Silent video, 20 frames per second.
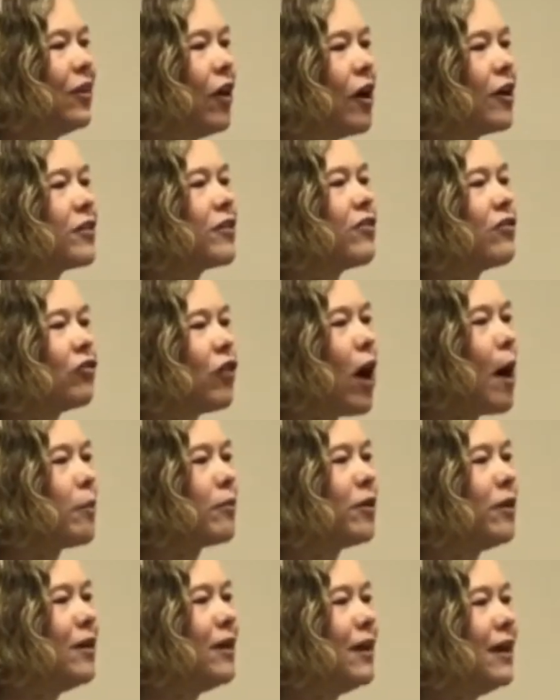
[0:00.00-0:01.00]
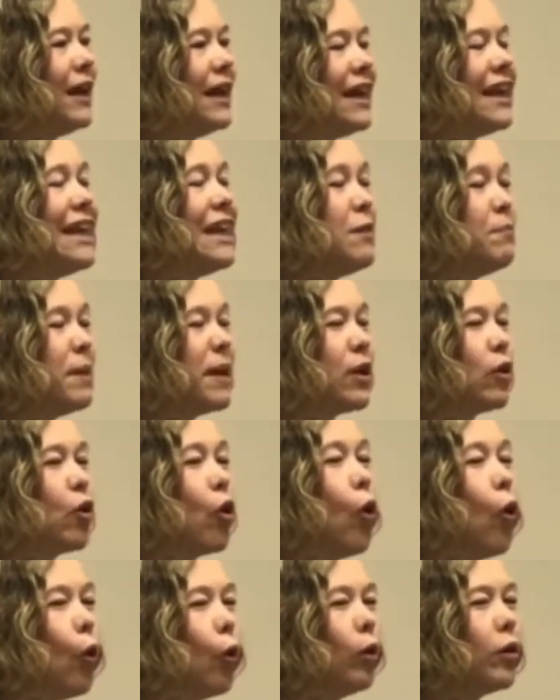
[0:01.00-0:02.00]
God stopped heaping
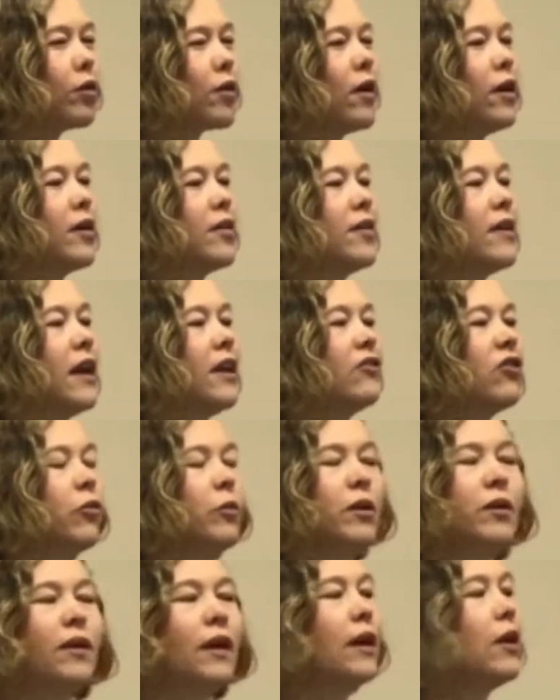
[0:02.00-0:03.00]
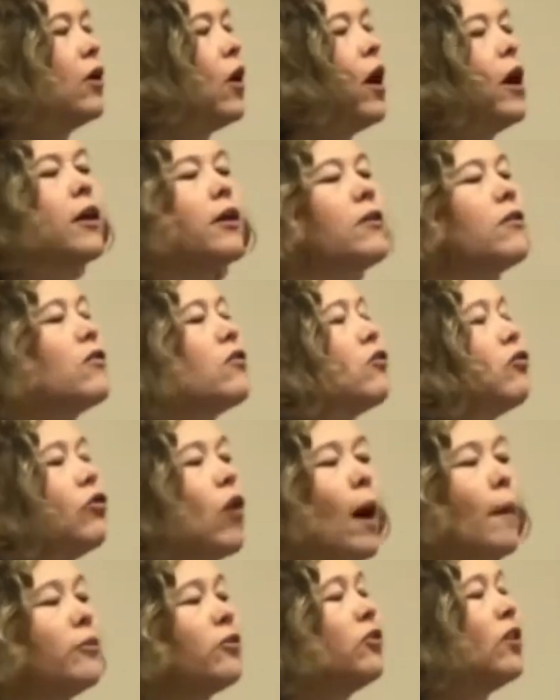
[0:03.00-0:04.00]
coals on his head, shall we say. God had
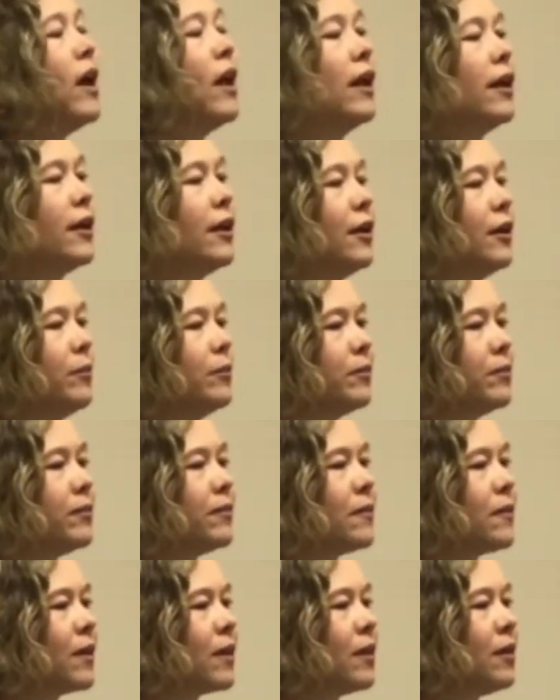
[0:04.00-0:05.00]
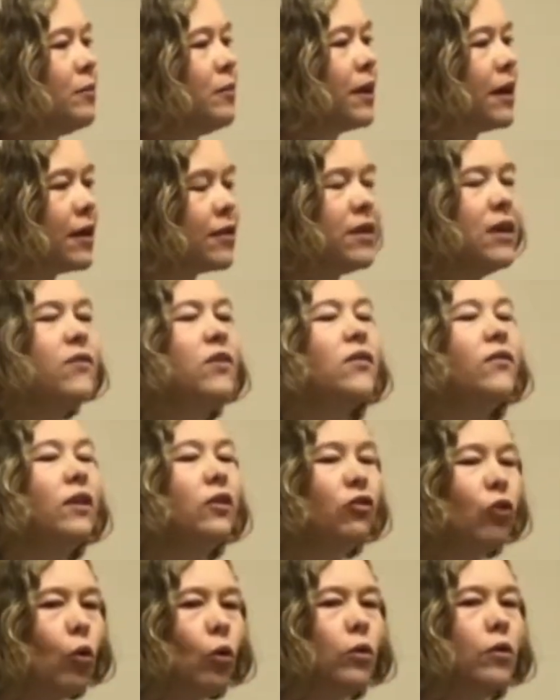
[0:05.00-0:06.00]
stopped telling him. Because even if
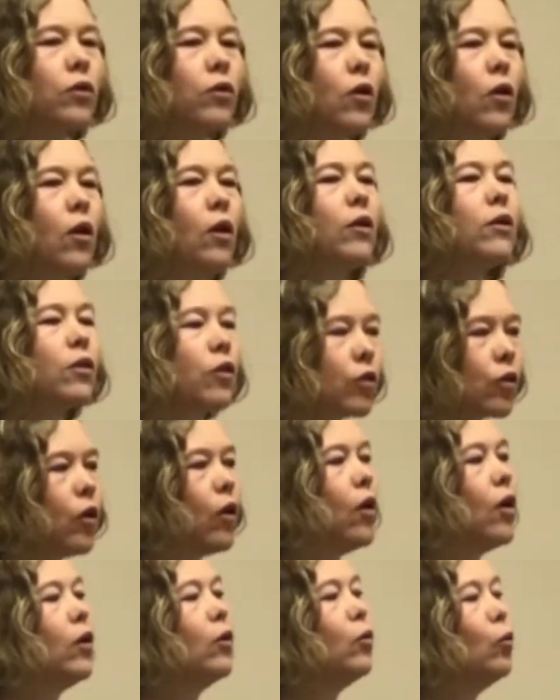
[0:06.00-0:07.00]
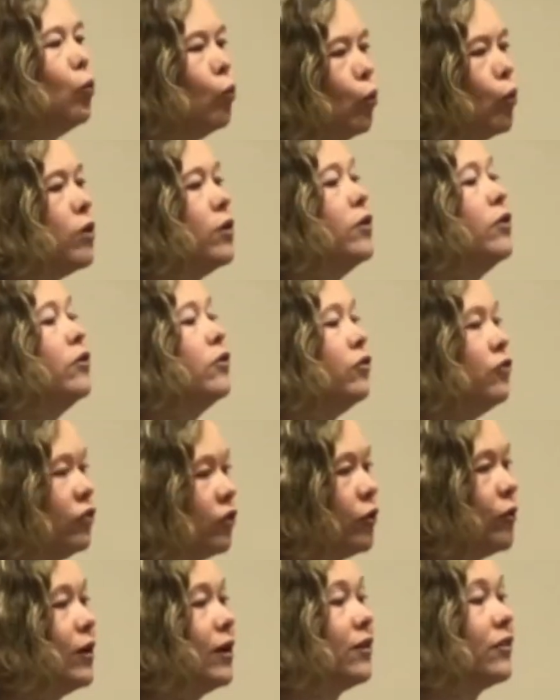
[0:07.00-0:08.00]
he told Saul, Saul wouldn't
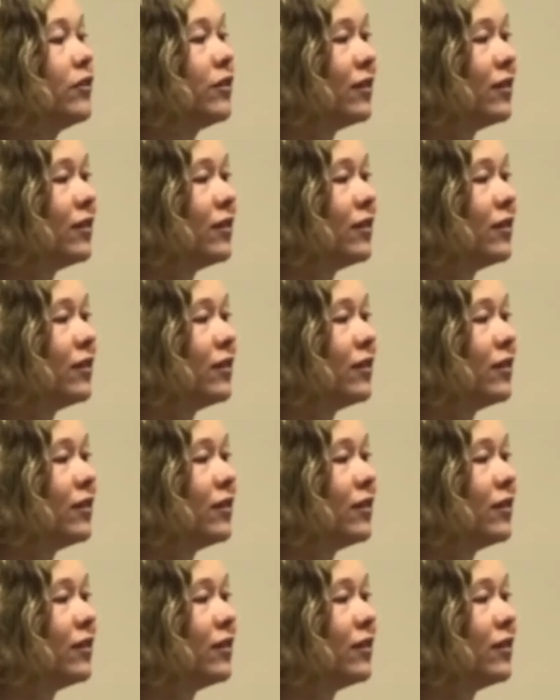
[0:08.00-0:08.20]
do it.